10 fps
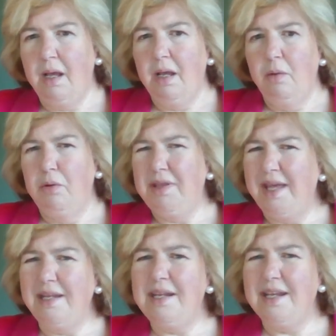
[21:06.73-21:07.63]
We
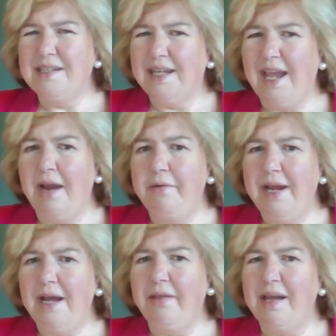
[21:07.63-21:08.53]
then need to carry
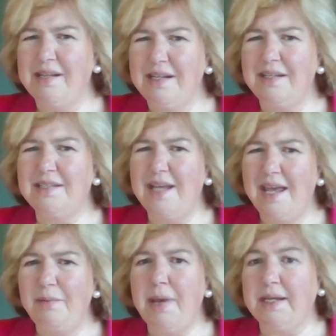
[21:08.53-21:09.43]
out that
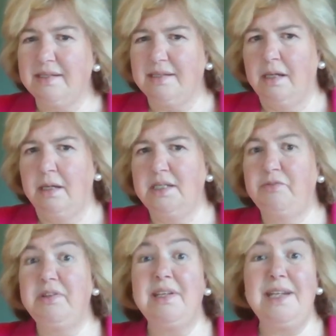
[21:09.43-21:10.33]
same exercise for
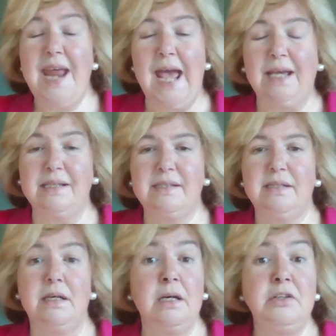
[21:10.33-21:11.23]
the next
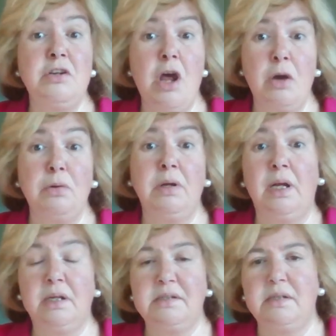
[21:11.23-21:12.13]
unknown
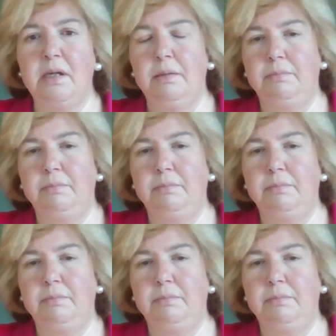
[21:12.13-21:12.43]
cluster.